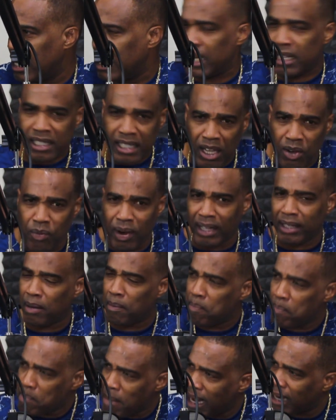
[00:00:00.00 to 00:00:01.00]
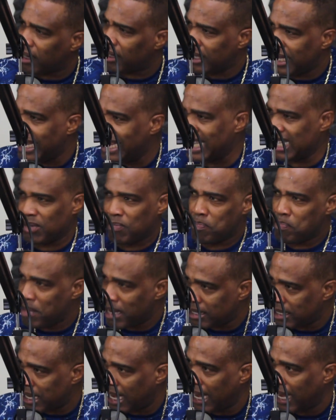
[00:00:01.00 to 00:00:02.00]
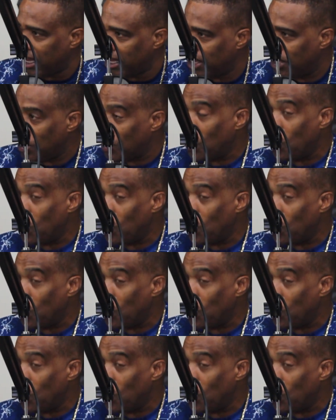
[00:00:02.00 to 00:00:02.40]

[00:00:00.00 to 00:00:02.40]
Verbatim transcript: You see, when the melody is missing,